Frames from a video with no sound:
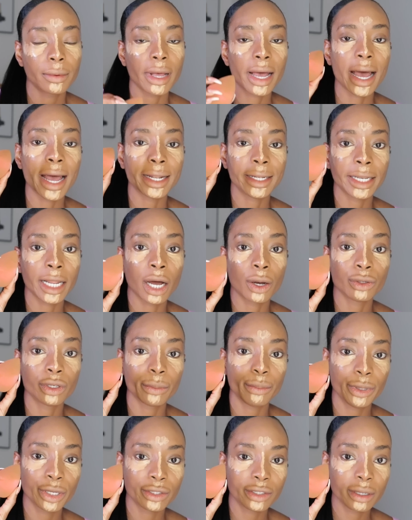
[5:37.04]
And now the
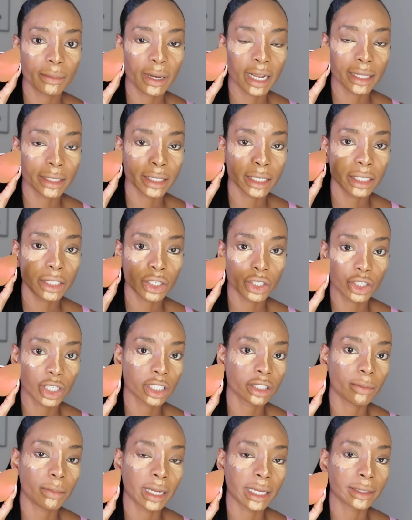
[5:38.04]
beauty blender to
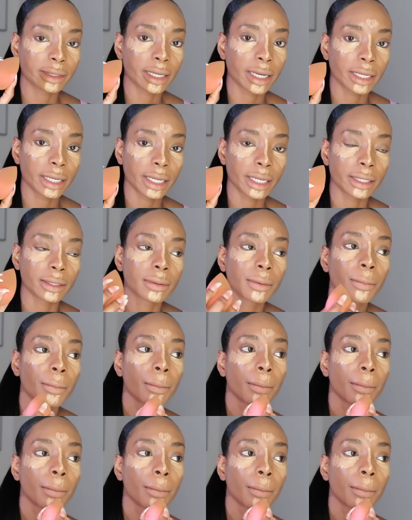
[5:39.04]
just blend that in.